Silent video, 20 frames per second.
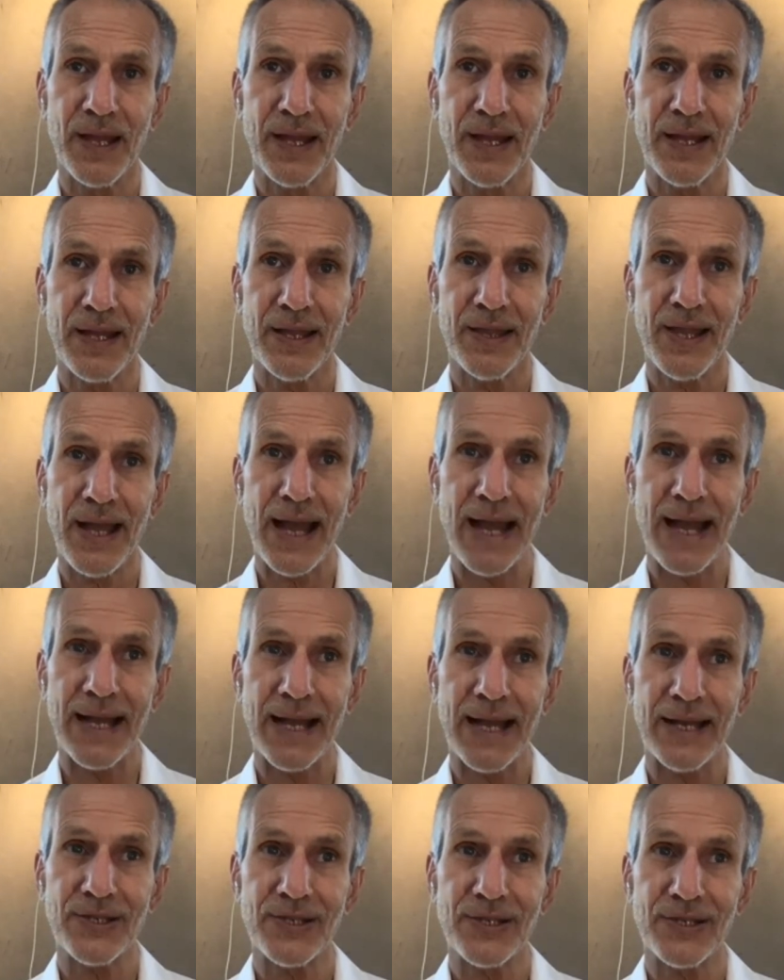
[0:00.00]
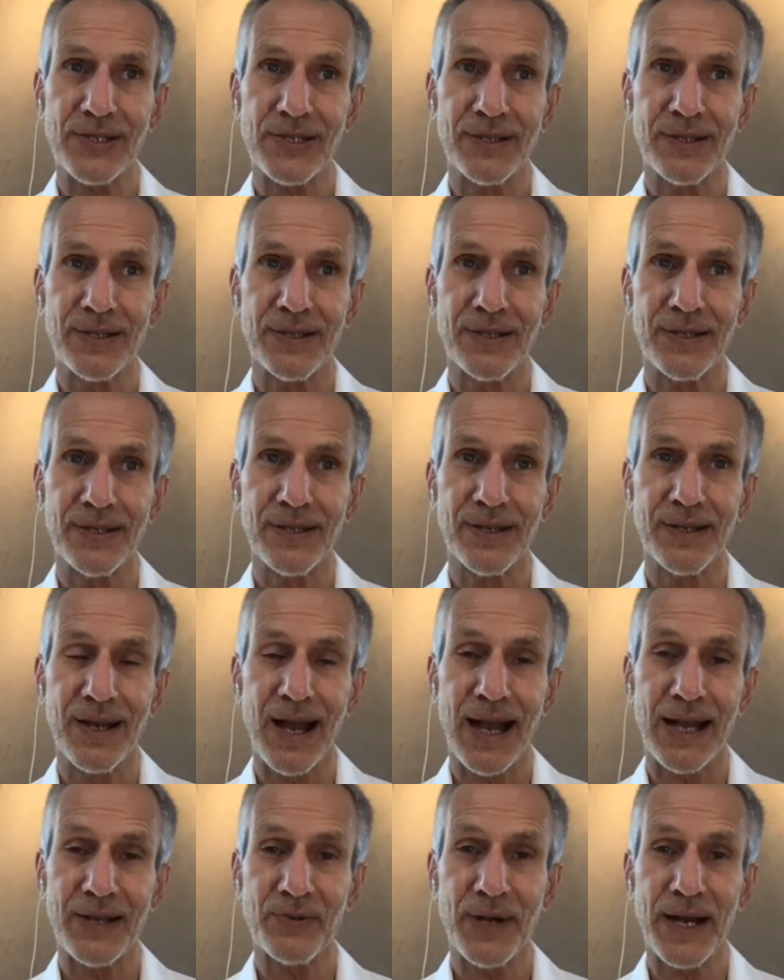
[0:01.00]
that
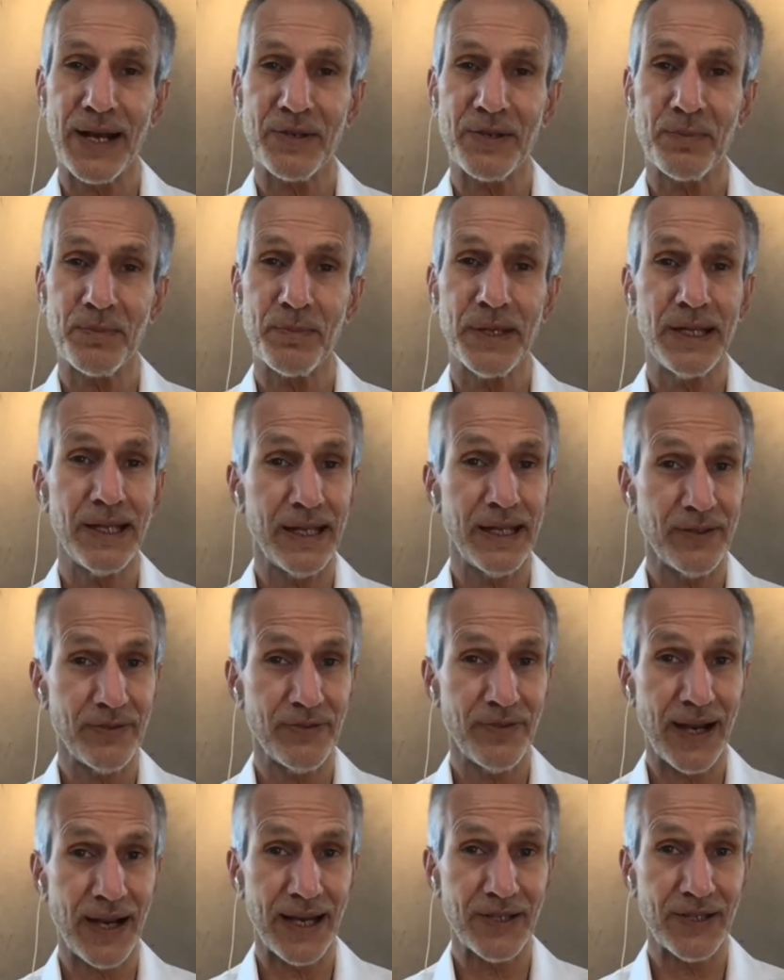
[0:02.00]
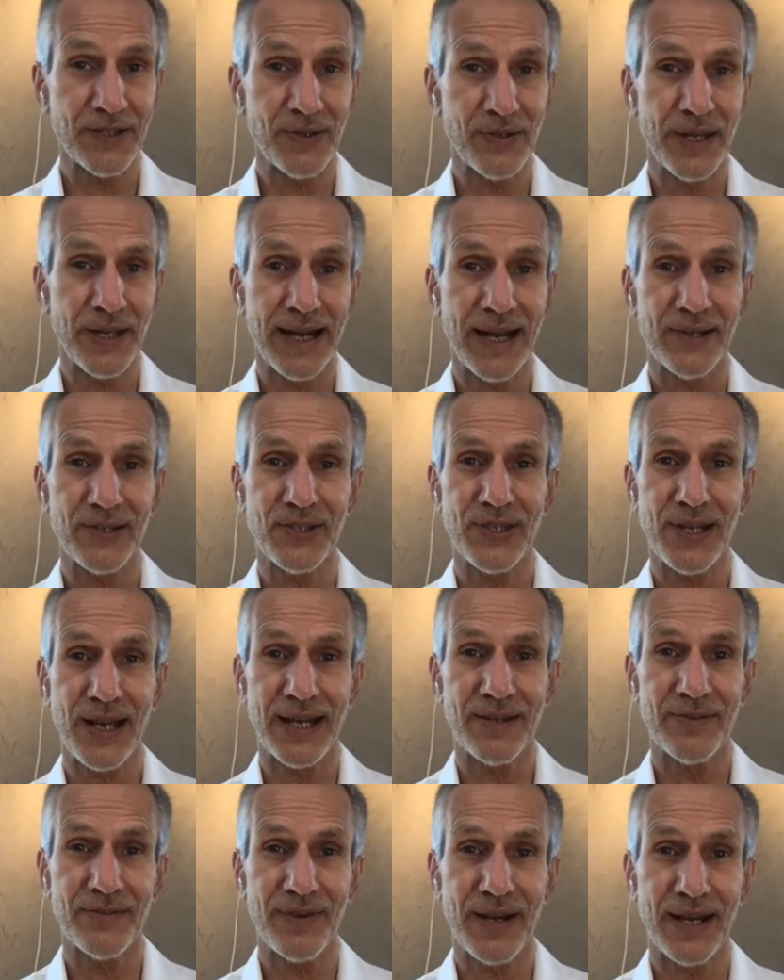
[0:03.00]
I'd rather be in Vastu than outside
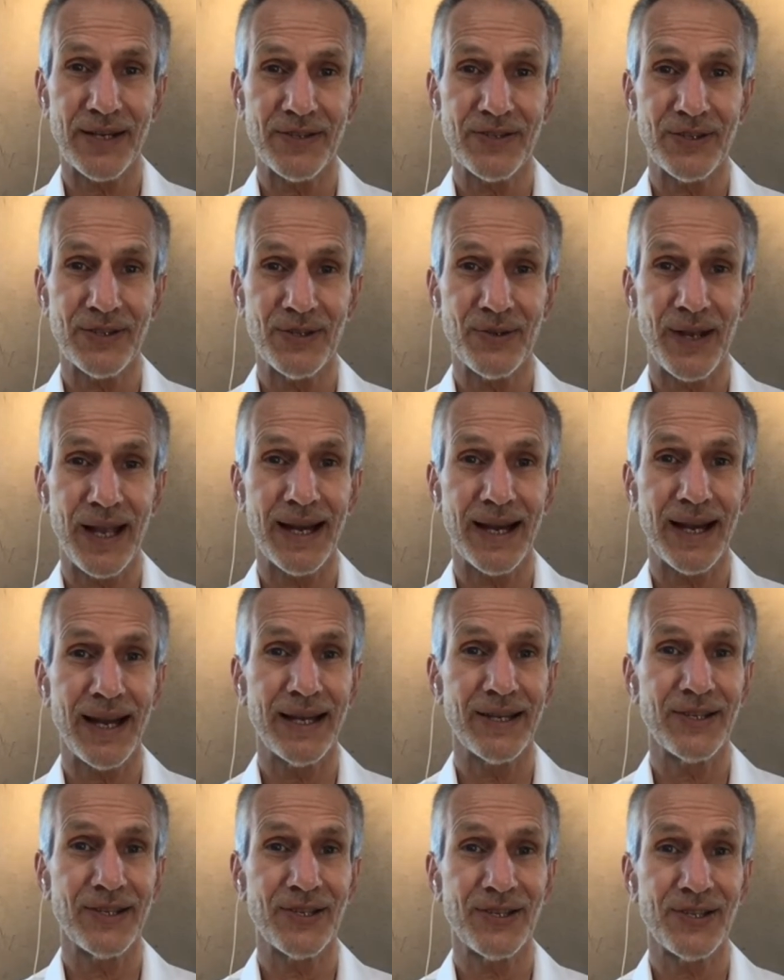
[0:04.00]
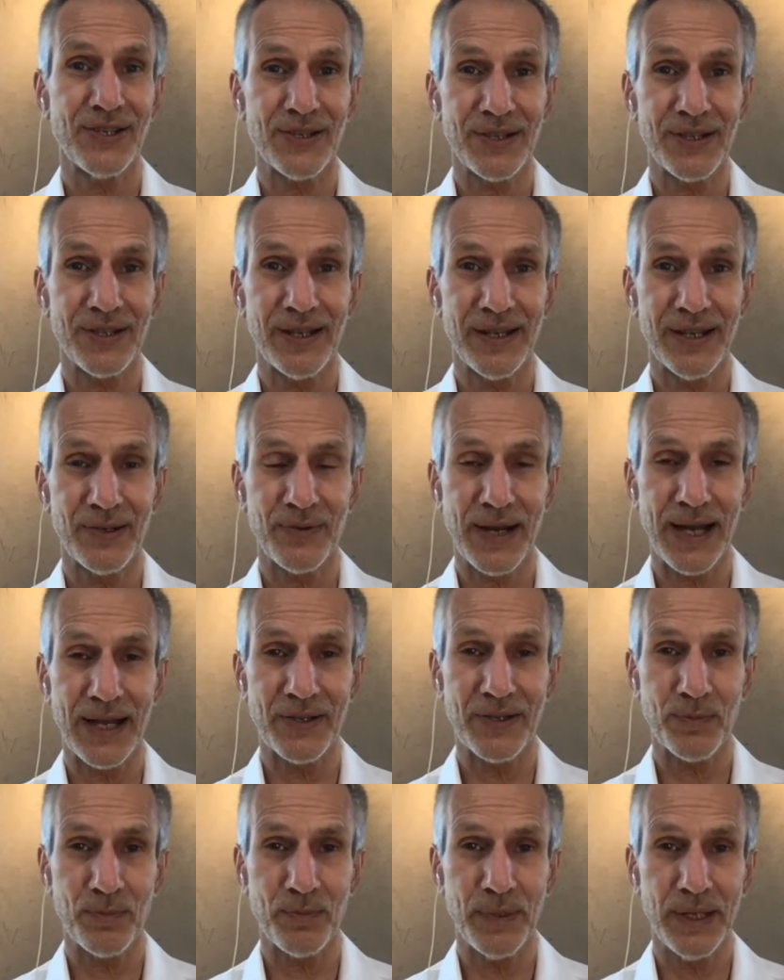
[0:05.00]
of Vastu. And I'd certainly rather
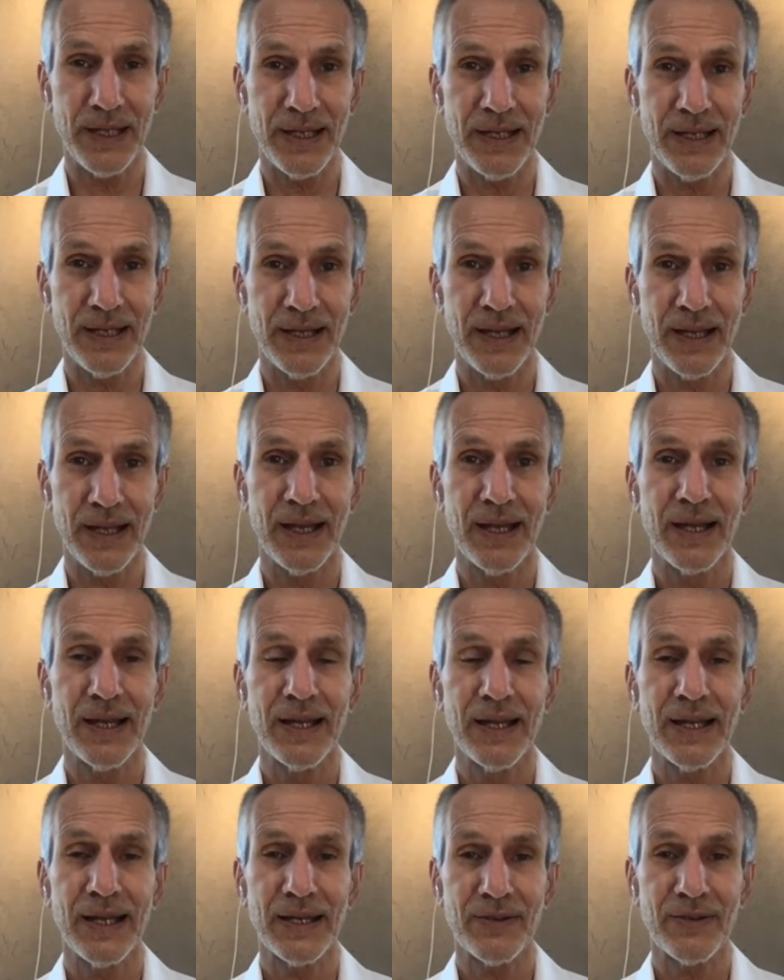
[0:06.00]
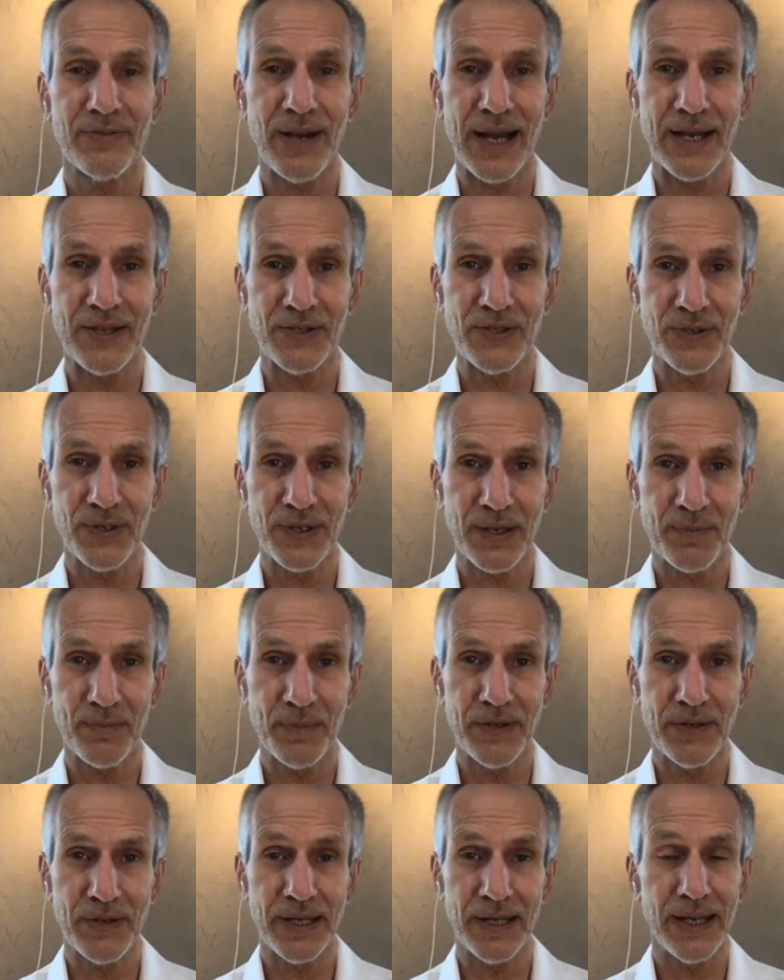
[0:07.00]
be in a Vastu
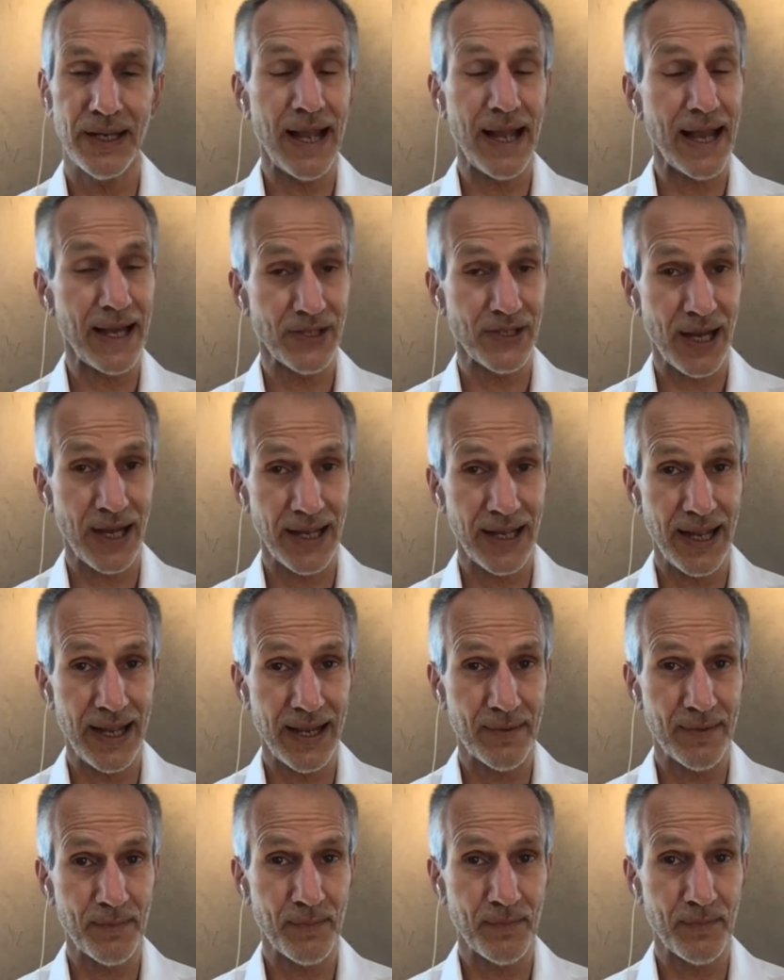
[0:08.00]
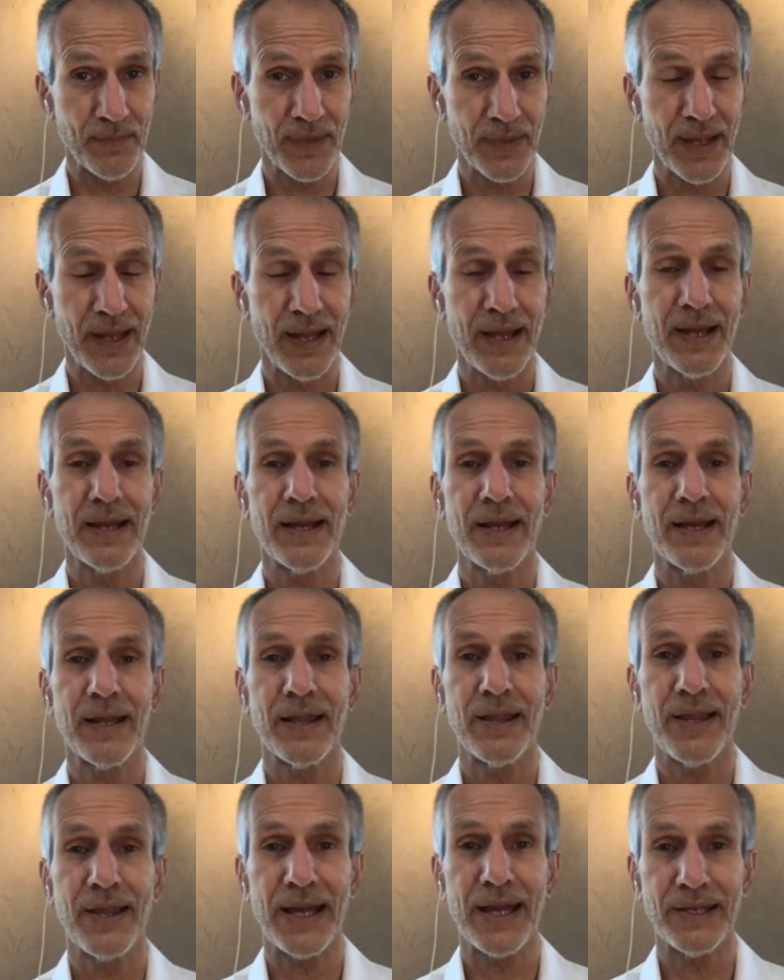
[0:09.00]
community as I am
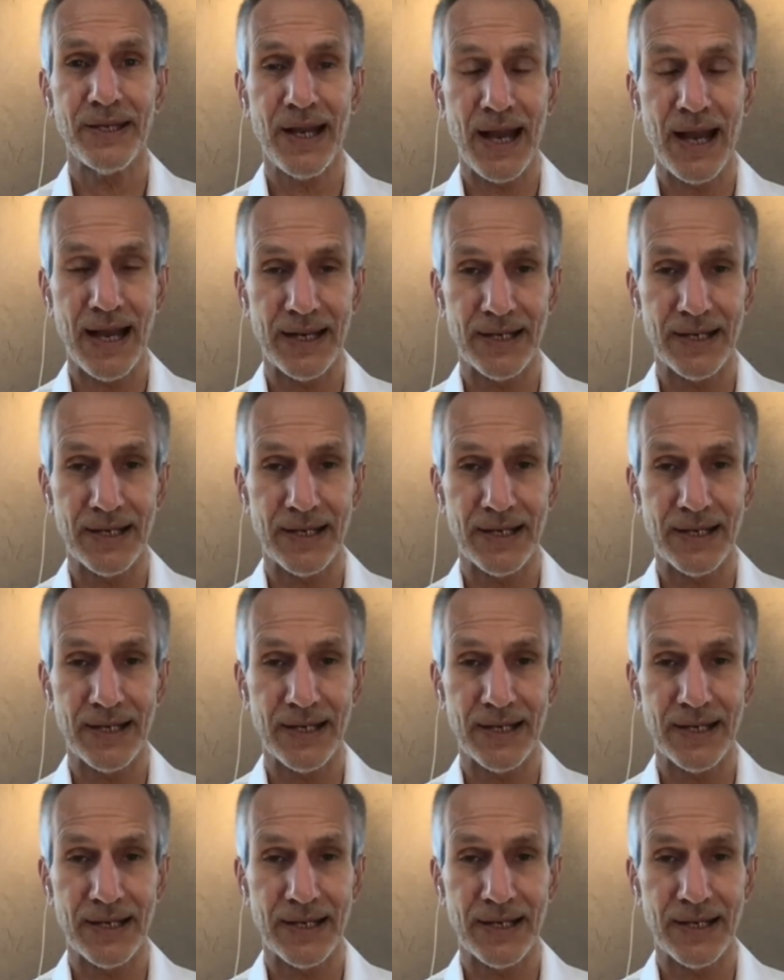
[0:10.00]
than not.